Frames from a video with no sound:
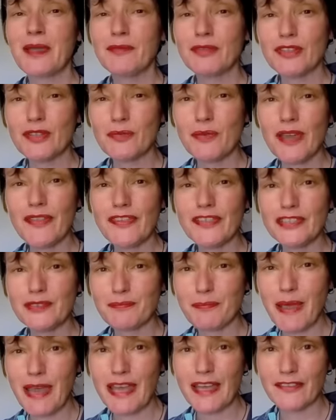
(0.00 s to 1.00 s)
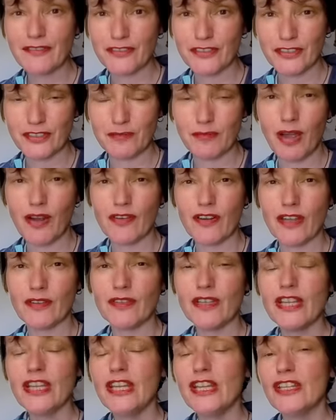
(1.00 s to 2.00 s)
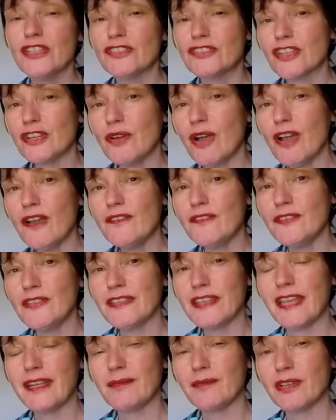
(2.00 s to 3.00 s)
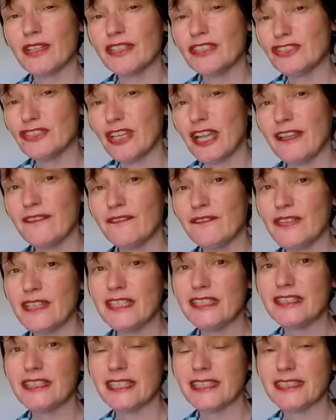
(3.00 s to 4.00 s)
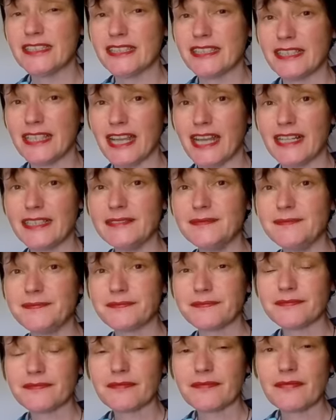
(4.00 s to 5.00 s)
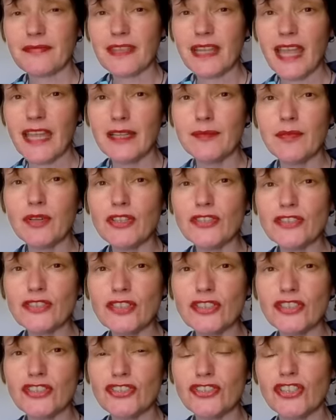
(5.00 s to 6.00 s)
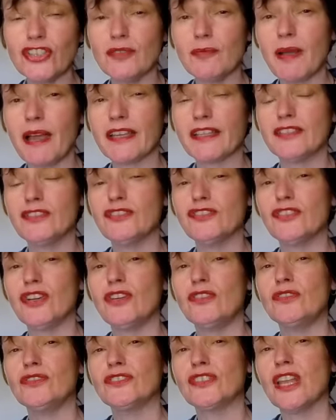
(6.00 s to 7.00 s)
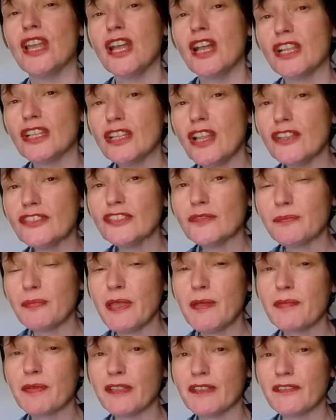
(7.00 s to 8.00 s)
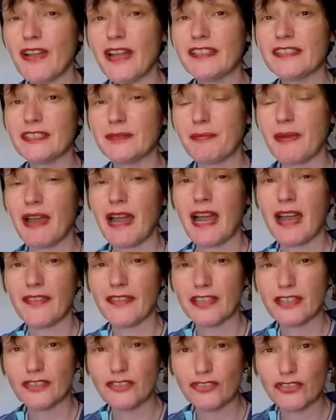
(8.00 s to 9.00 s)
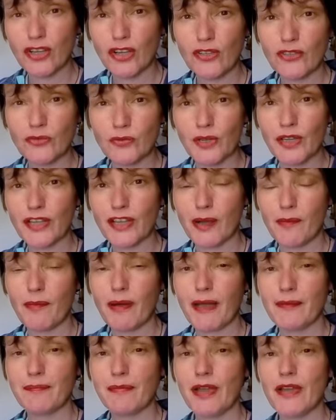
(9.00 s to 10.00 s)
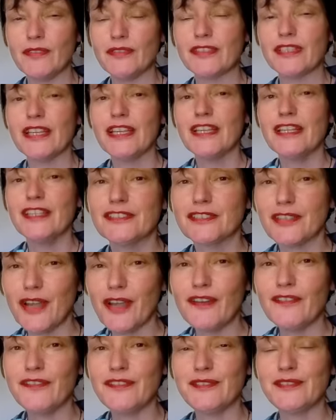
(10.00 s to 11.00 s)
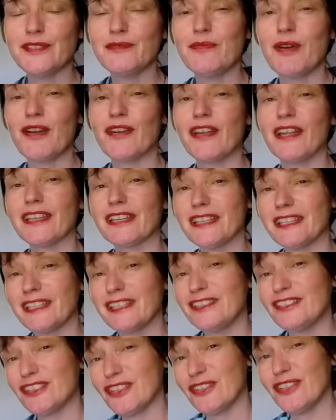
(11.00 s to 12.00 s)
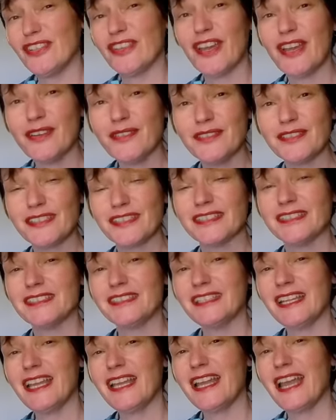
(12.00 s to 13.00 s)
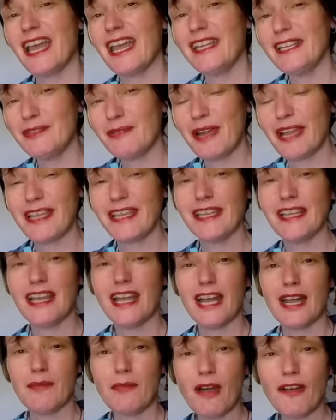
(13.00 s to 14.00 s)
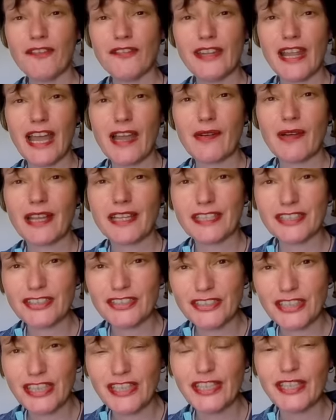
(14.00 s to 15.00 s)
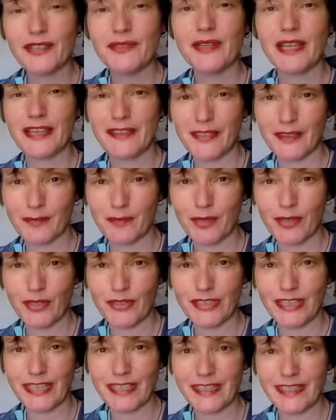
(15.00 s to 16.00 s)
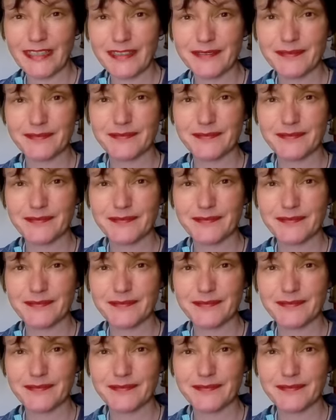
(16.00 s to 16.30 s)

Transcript: But the weather's better for tomorrow, so hopefully then I'm going to try and finish this canal. And I'm also going to show you my controls. Lots of people have asked about how the controls work on my boat. So hopefully tomorrow I can show you those. Yeah, anyway, I'm off now and I'll see you in the morning.